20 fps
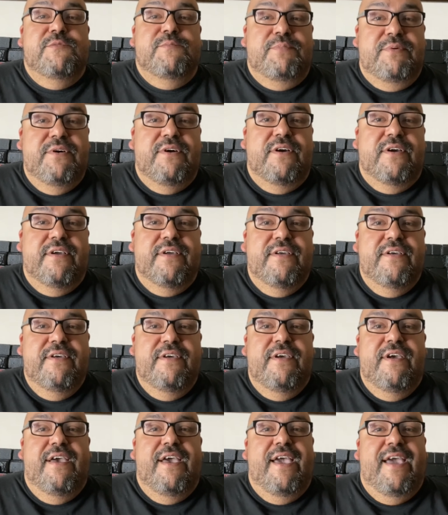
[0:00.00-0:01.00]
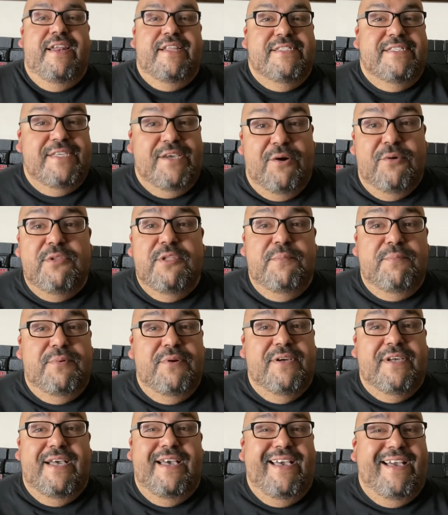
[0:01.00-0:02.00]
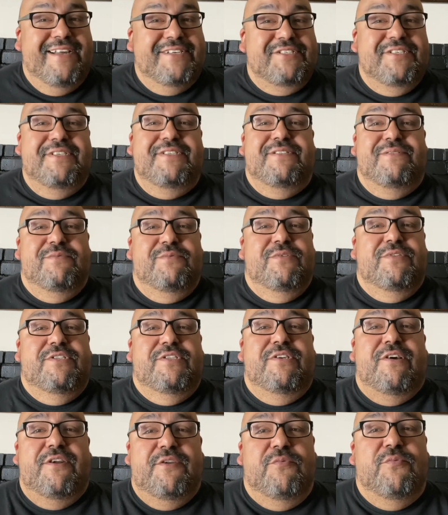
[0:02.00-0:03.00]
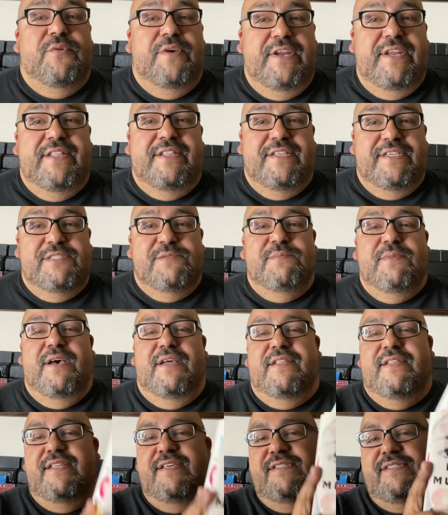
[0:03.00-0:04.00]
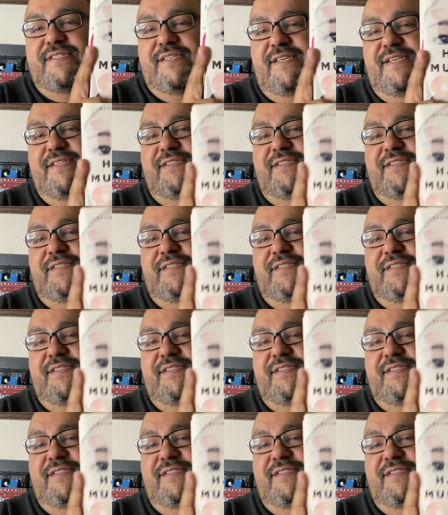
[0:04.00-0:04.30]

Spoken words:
book, and it's the only book I actually started reading this month. This is,